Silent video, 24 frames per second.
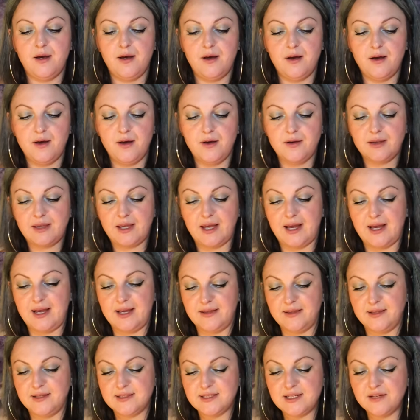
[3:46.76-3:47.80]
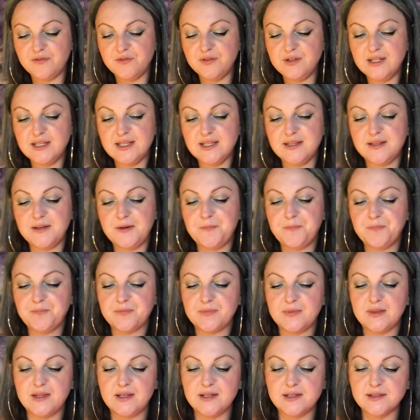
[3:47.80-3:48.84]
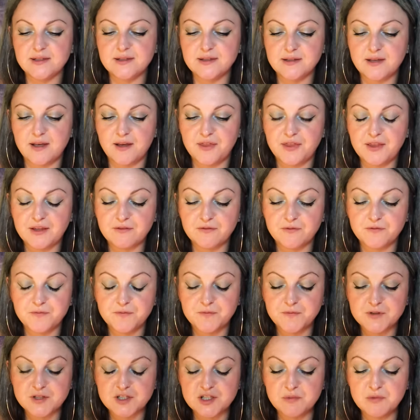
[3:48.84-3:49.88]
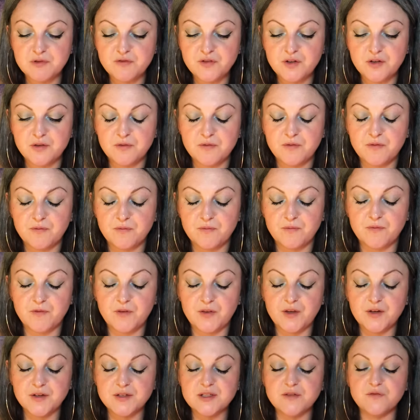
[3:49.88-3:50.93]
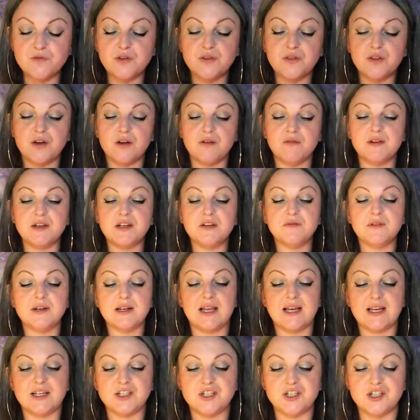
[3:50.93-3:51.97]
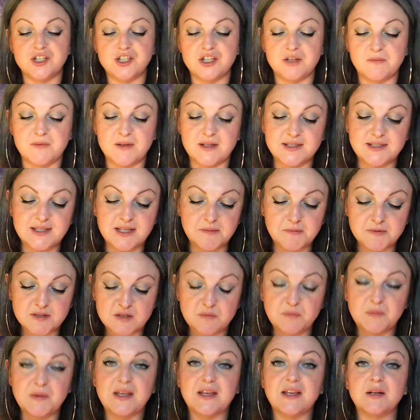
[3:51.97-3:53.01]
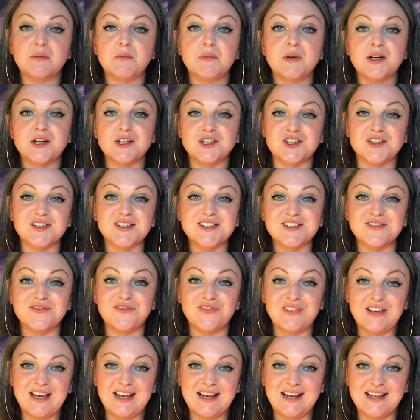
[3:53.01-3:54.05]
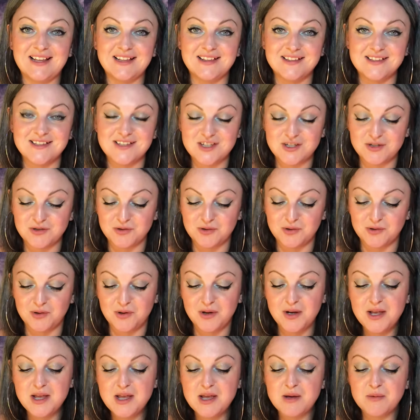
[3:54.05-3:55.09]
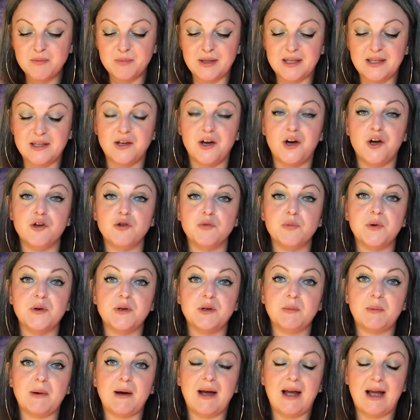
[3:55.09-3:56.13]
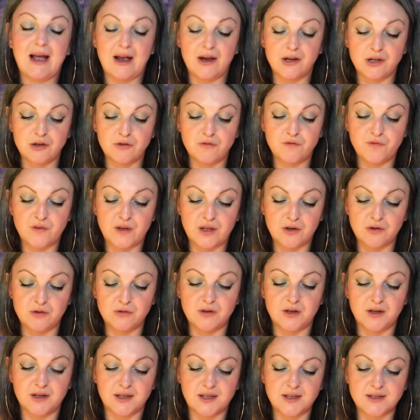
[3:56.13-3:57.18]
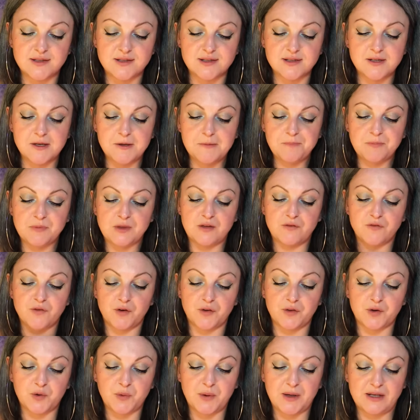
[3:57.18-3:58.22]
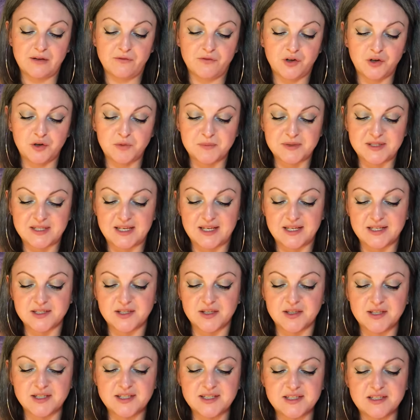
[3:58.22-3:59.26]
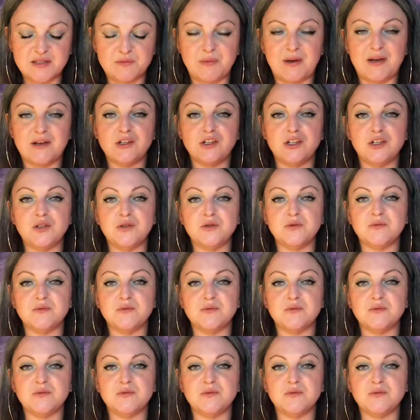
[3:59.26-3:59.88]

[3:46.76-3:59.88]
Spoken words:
Okay, I think for some of you, for those of you that are in a relationship, there seems to be an emergence of feelings. You're being open about how you feel. Like you've got the Queen of Cups here, so this is about you